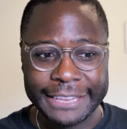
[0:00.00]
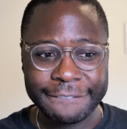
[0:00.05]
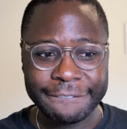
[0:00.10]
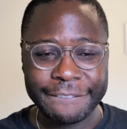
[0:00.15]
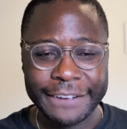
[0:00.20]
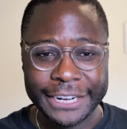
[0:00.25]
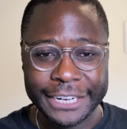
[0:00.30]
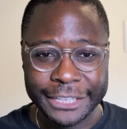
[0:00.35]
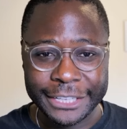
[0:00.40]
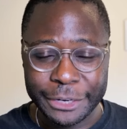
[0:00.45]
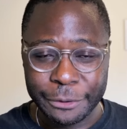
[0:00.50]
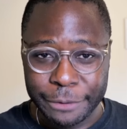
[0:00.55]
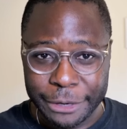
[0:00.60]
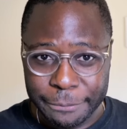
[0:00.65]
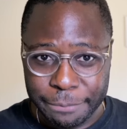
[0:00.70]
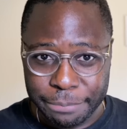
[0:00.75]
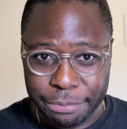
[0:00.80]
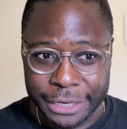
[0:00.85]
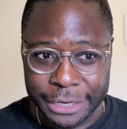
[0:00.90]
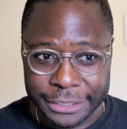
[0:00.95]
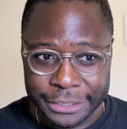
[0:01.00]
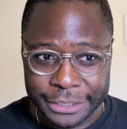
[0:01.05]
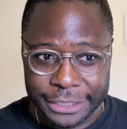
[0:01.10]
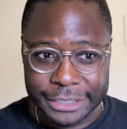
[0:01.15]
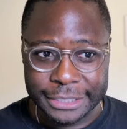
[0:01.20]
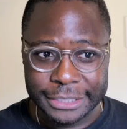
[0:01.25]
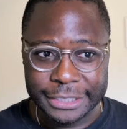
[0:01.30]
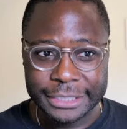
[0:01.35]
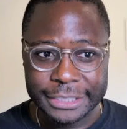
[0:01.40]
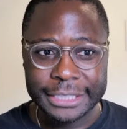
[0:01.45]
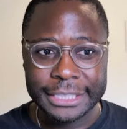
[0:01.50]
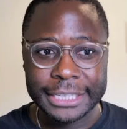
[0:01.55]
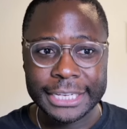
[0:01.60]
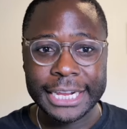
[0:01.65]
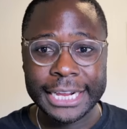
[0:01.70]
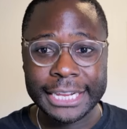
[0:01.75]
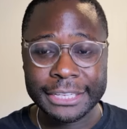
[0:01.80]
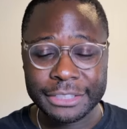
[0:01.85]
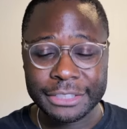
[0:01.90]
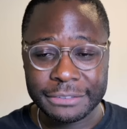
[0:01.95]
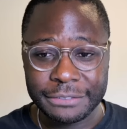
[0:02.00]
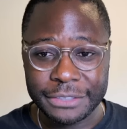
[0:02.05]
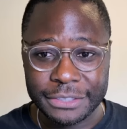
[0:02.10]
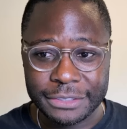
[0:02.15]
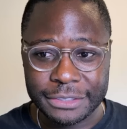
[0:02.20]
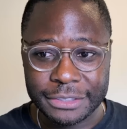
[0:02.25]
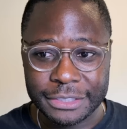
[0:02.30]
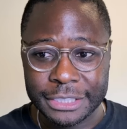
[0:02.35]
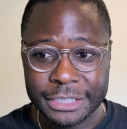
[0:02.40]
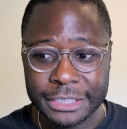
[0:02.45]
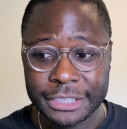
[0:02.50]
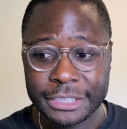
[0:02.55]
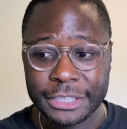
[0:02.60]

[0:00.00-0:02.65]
finding the right project as a VC